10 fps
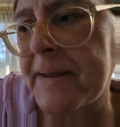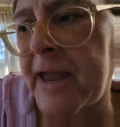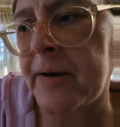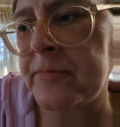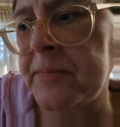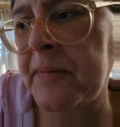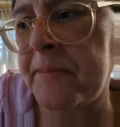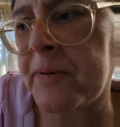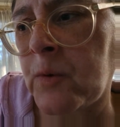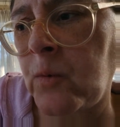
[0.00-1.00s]
can't
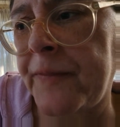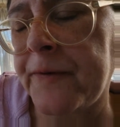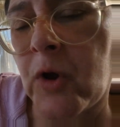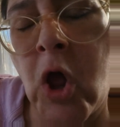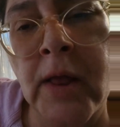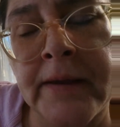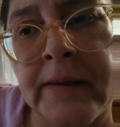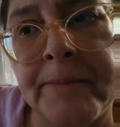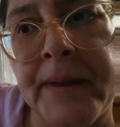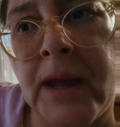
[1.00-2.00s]
remember what they're calling
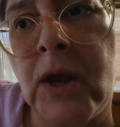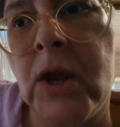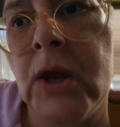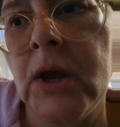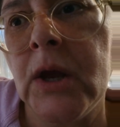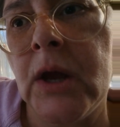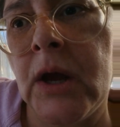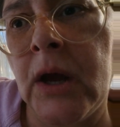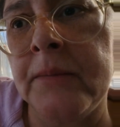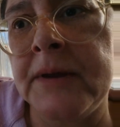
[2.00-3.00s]
it, but
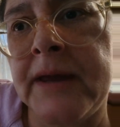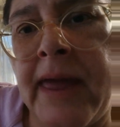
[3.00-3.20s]
it